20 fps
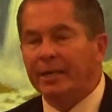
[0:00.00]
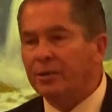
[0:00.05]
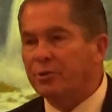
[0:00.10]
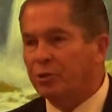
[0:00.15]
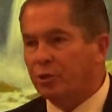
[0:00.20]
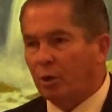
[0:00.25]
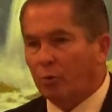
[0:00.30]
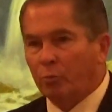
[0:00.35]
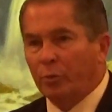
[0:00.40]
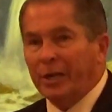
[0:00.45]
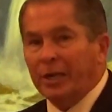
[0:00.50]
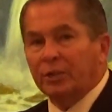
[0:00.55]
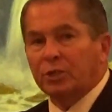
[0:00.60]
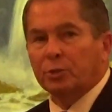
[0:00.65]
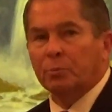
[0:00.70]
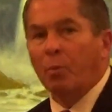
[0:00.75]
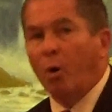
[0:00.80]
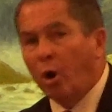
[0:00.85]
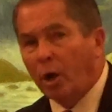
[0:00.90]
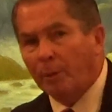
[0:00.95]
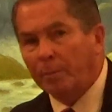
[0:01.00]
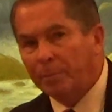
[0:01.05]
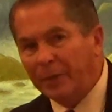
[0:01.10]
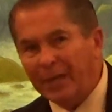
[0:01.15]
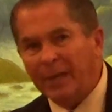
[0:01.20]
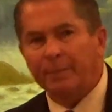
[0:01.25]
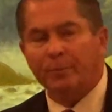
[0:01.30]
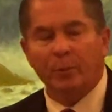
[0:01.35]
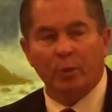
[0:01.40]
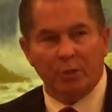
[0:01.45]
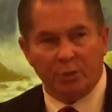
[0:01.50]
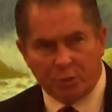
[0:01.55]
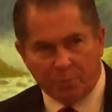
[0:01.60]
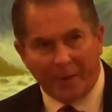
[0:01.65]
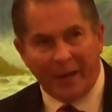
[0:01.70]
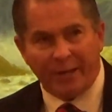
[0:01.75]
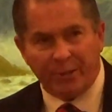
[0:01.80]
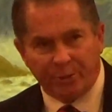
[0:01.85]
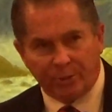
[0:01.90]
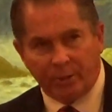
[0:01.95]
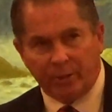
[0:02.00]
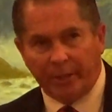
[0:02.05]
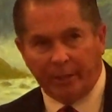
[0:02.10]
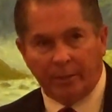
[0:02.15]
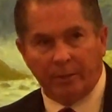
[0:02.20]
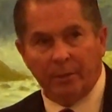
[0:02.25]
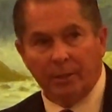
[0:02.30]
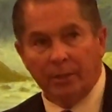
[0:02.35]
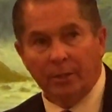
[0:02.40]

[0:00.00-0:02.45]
is to reach more people especially,